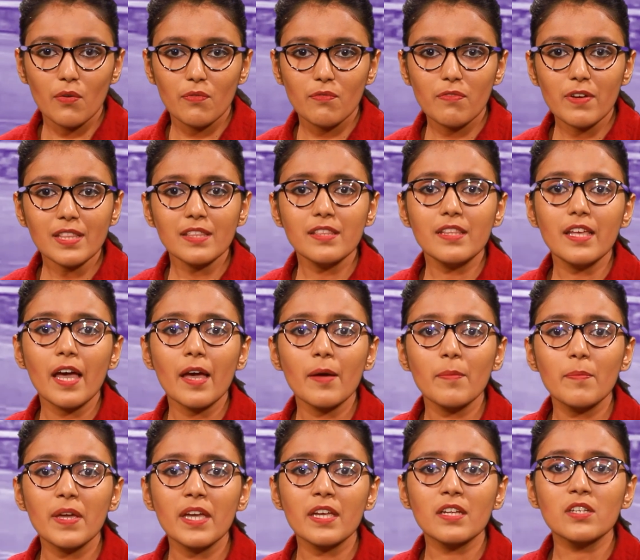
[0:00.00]
With there
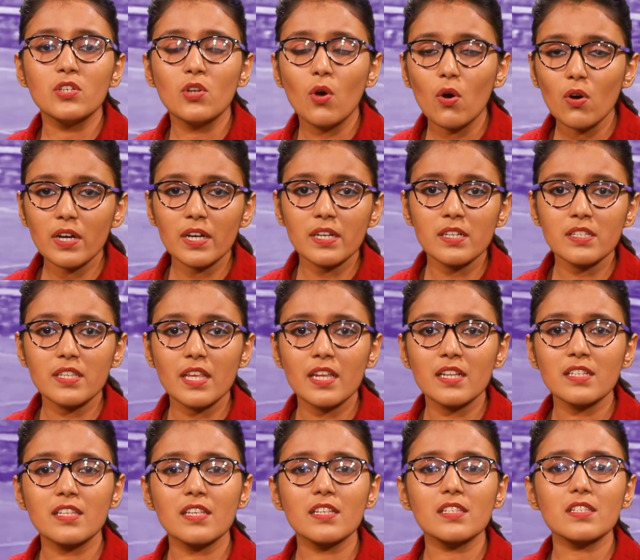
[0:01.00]
being no
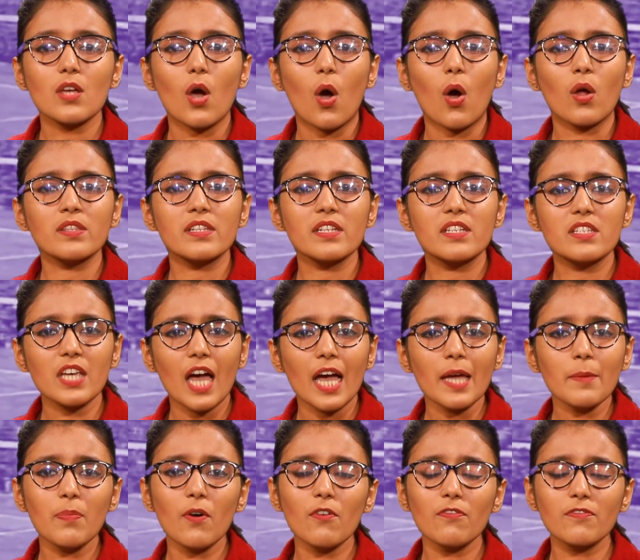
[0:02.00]
consensus on the
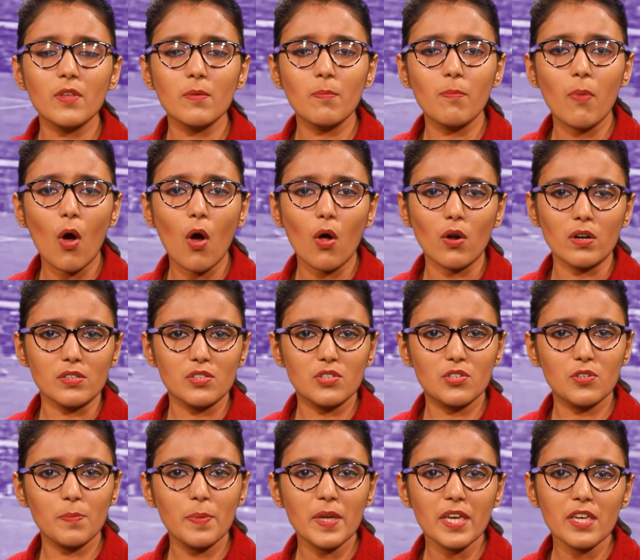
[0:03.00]
type of the ball
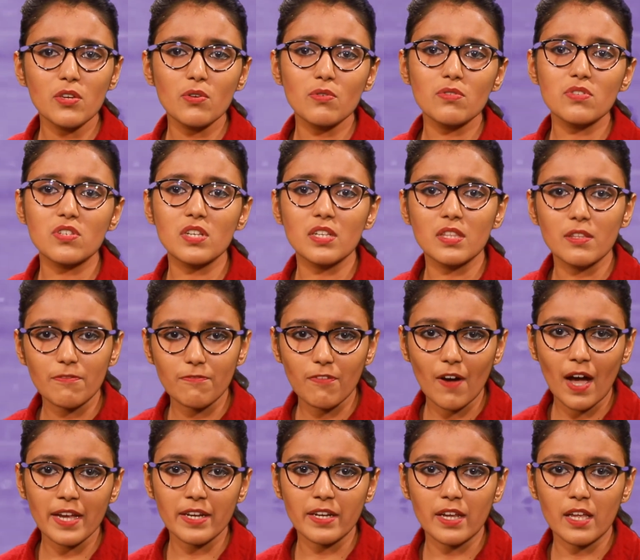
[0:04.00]
to be used in the
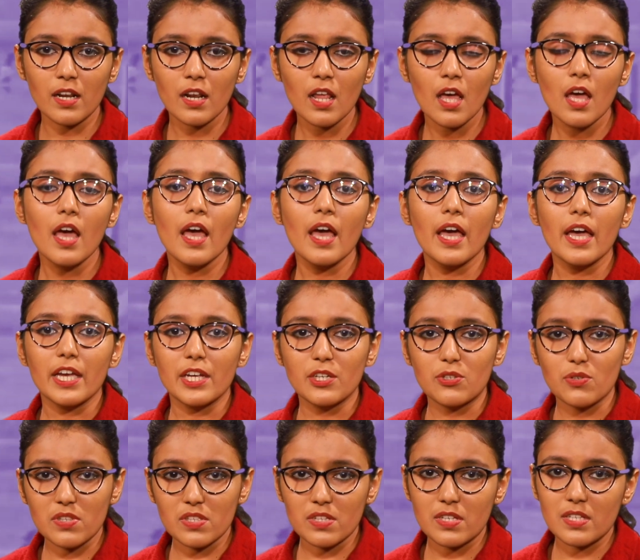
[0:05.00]
final, it
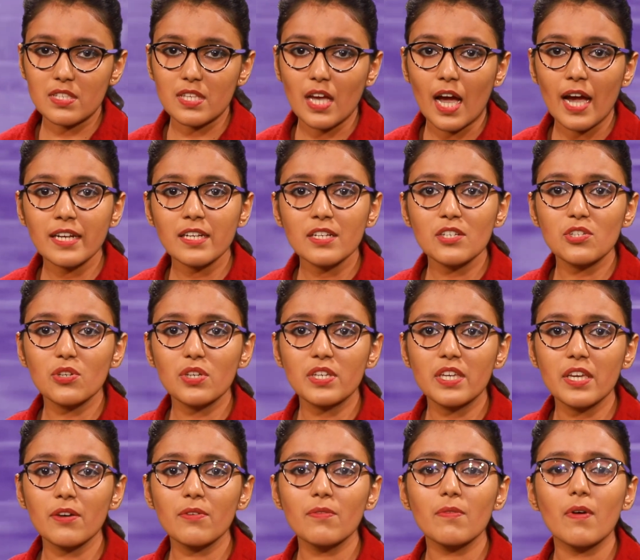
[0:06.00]
was decided to
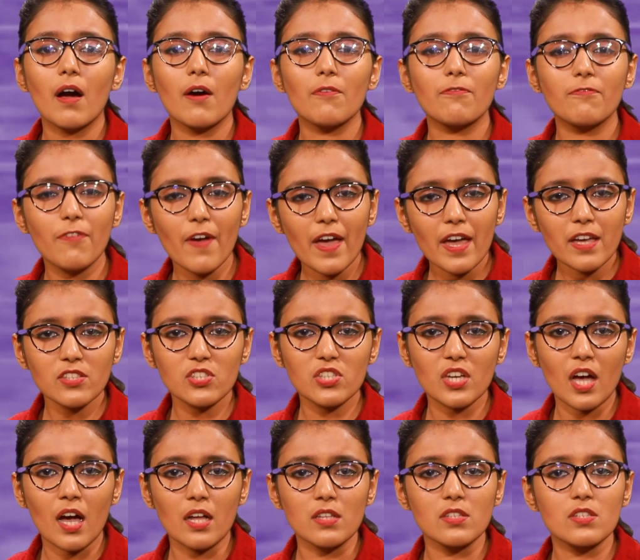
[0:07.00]
give a fair
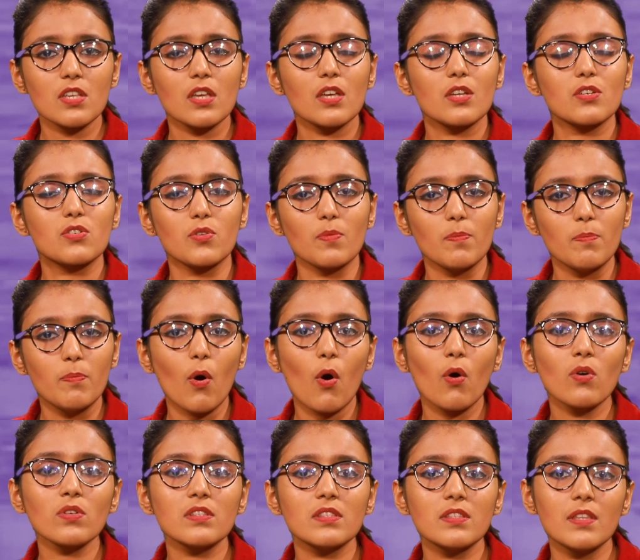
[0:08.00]
chance to
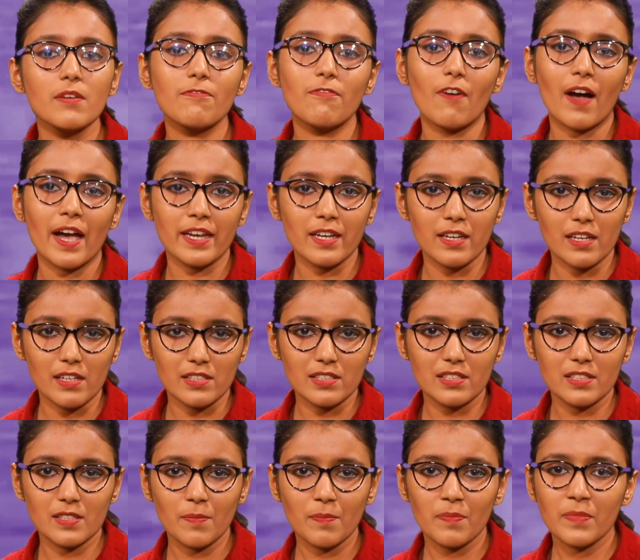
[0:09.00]
both the finalists.